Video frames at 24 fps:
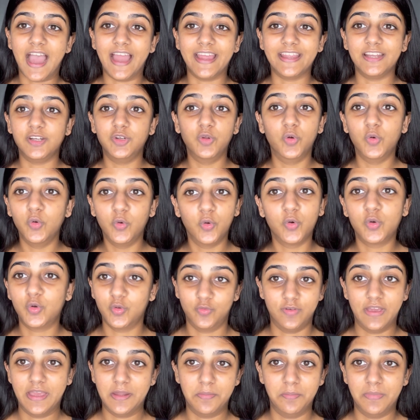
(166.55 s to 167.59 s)
I don't know to
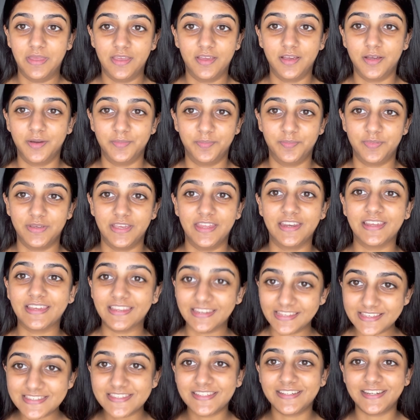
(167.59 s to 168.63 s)
wear makeup. In
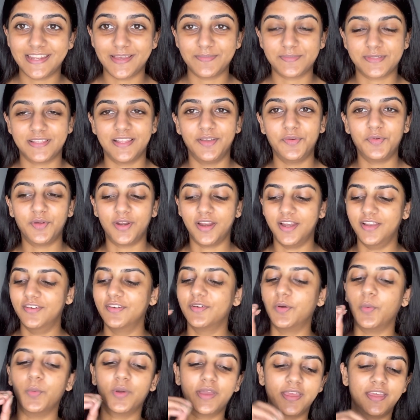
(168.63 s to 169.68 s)
recent times la or
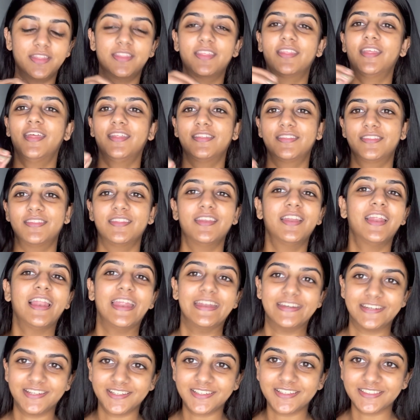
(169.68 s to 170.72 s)
alavukku okay idha idana
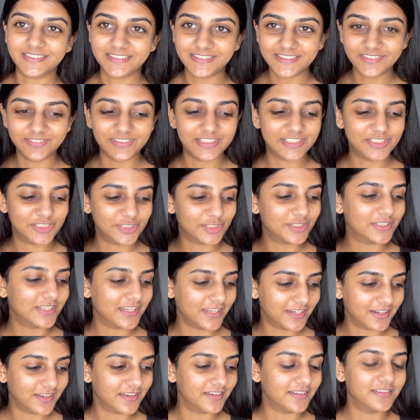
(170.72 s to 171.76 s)
light ah kattu
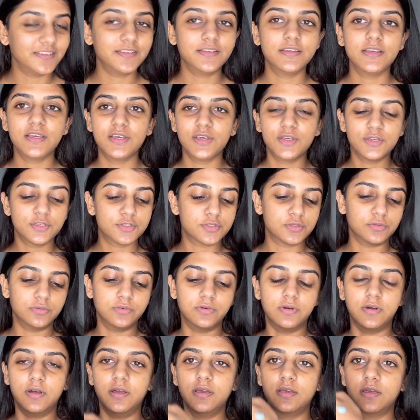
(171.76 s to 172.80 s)
vechirukken nanu. So
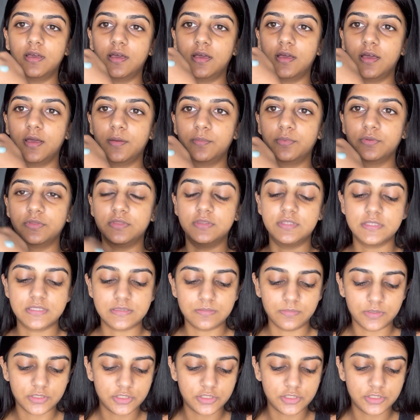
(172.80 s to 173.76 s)
I put this much